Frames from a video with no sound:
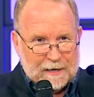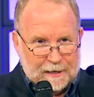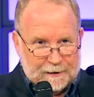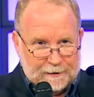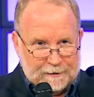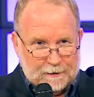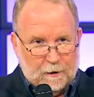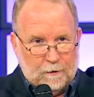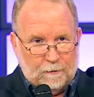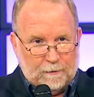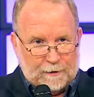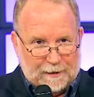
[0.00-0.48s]
I
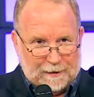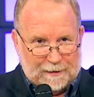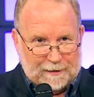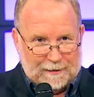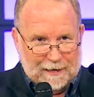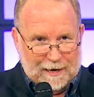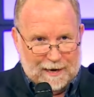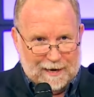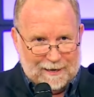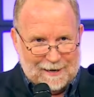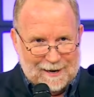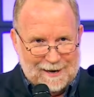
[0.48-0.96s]
don't get
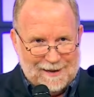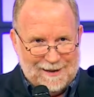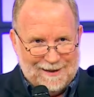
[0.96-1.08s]
that.